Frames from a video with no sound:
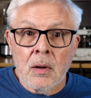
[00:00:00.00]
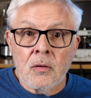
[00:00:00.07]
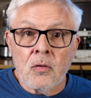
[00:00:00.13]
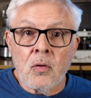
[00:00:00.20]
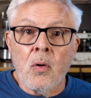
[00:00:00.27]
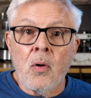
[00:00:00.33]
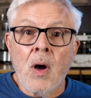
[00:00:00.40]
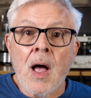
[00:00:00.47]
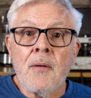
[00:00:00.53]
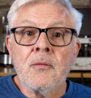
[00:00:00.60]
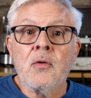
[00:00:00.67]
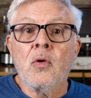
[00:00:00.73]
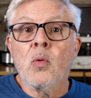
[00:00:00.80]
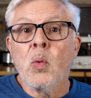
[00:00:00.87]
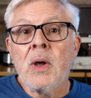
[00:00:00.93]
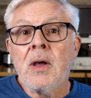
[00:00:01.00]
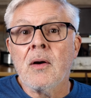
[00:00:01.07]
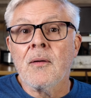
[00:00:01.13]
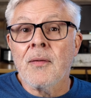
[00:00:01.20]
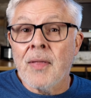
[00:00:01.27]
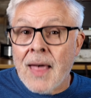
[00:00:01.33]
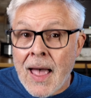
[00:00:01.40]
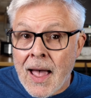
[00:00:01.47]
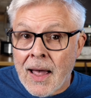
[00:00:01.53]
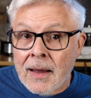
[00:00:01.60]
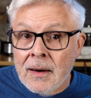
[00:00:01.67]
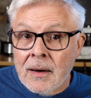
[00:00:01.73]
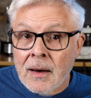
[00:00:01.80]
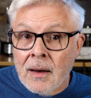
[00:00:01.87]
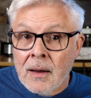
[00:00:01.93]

So after a week of that,